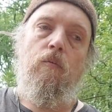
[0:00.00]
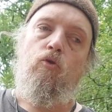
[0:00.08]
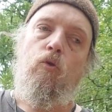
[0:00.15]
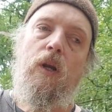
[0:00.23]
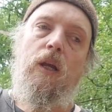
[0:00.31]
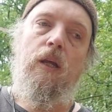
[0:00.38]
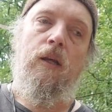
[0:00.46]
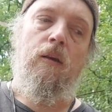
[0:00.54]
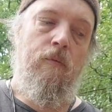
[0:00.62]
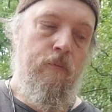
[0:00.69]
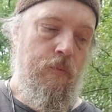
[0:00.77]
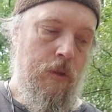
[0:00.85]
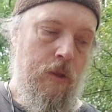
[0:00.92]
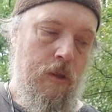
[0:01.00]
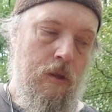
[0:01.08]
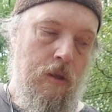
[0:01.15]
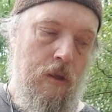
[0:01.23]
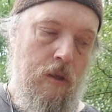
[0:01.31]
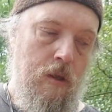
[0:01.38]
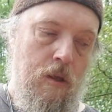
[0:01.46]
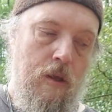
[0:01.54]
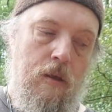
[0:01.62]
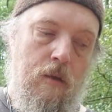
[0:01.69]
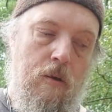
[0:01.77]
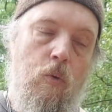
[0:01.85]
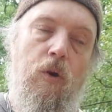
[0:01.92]
drilling
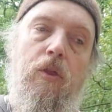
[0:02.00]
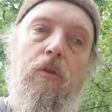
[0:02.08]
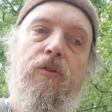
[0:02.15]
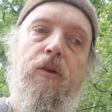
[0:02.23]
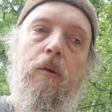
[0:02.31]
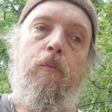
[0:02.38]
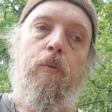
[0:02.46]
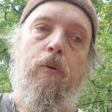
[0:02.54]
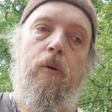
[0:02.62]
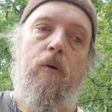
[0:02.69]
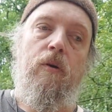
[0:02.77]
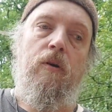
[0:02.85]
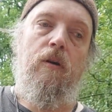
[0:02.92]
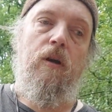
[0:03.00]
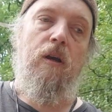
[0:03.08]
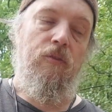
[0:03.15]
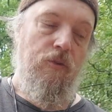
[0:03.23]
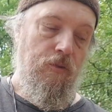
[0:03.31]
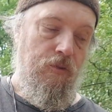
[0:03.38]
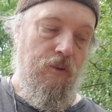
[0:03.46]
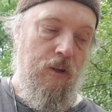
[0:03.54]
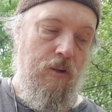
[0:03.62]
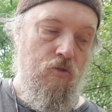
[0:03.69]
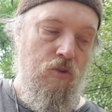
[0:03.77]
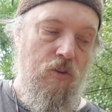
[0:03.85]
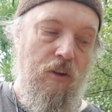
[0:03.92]
with a tip is a
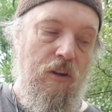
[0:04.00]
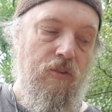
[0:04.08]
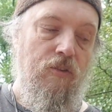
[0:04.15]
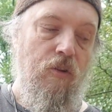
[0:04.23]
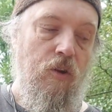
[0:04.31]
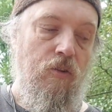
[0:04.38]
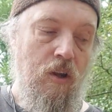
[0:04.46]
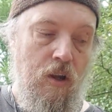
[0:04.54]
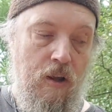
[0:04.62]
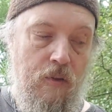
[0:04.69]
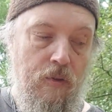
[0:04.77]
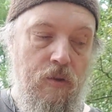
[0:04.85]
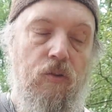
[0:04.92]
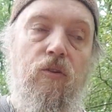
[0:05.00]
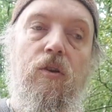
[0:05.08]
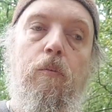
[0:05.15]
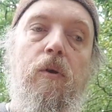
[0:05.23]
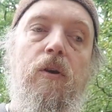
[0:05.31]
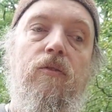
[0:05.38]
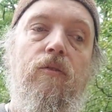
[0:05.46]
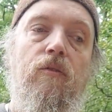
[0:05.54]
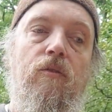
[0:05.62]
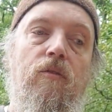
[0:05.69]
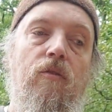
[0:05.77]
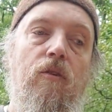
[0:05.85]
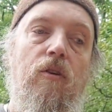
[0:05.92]
cinch. It's not, the tip
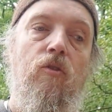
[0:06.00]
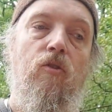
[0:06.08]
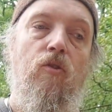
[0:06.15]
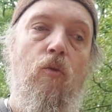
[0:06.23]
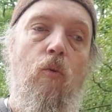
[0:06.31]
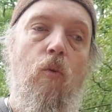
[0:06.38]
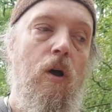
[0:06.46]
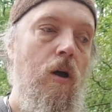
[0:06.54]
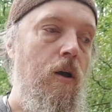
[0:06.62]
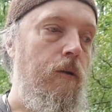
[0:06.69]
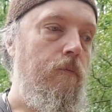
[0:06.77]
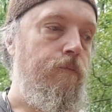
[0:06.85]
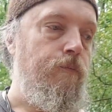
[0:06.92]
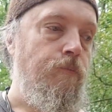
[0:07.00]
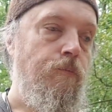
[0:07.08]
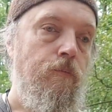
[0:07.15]
isn't too